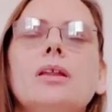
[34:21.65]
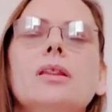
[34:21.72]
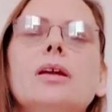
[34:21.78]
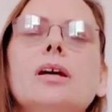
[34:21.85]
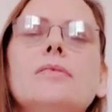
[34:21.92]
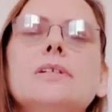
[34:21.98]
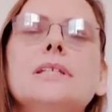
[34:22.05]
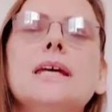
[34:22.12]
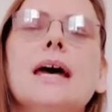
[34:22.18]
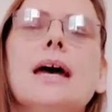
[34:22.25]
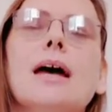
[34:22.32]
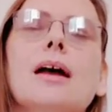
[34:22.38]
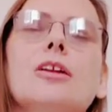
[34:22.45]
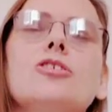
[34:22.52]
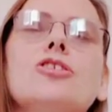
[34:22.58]
that have
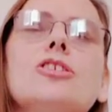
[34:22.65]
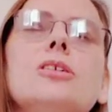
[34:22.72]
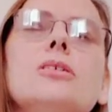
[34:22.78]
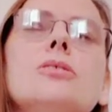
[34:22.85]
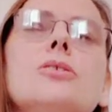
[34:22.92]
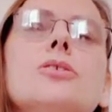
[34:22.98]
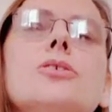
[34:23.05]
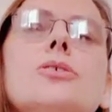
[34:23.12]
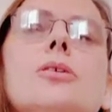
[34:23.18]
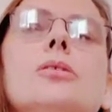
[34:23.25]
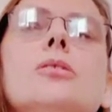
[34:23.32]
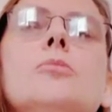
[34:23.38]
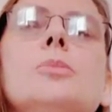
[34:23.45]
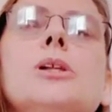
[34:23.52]
attached in our solar